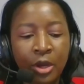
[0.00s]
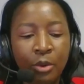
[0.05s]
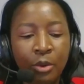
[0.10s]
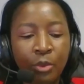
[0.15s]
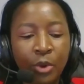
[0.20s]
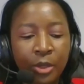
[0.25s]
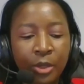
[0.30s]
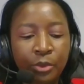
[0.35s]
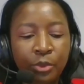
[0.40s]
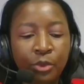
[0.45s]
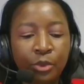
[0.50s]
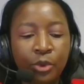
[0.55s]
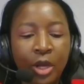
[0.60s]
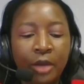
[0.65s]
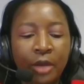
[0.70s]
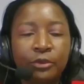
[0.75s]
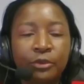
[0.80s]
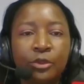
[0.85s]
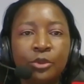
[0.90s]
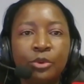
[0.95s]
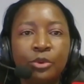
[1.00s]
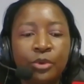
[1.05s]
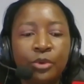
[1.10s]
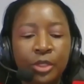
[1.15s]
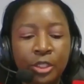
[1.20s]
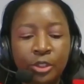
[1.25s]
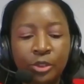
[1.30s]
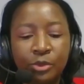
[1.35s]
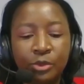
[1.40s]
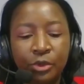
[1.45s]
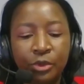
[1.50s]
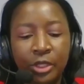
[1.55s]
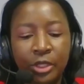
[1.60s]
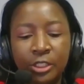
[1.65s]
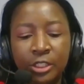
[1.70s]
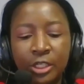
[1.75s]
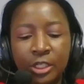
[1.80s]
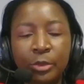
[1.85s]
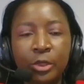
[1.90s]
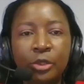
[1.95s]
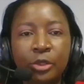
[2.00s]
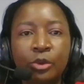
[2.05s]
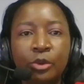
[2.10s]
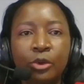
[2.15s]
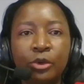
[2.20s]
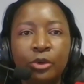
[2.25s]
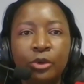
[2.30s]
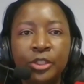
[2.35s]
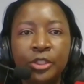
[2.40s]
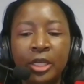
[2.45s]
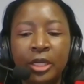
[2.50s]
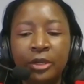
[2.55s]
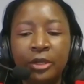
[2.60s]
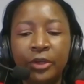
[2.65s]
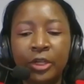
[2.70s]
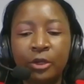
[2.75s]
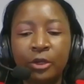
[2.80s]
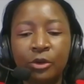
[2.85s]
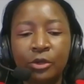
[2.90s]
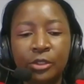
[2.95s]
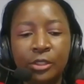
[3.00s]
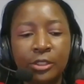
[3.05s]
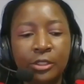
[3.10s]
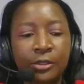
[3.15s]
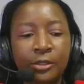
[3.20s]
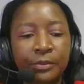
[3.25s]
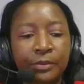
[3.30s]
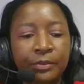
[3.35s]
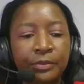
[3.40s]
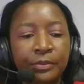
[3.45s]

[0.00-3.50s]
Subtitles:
one would have to look into the German colonial records.